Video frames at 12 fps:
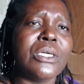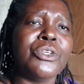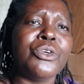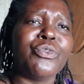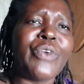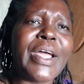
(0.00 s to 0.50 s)

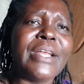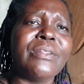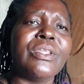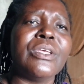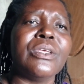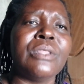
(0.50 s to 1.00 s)
you find
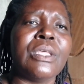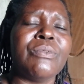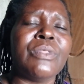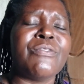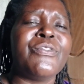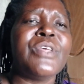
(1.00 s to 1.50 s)

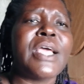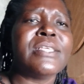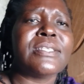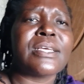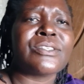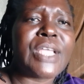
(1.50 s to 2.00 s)
the fear
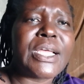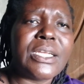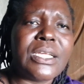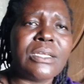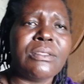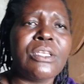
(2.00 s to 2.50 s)
is
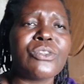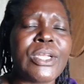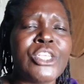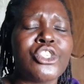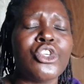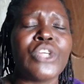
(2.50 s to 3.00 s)
extending. This one
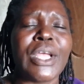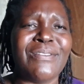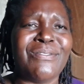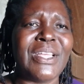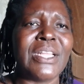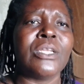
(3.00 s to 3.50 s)
is usually
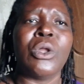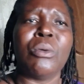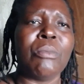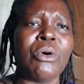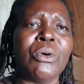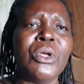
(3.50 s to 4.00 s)
very
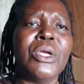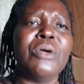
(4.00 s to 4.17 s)
normal,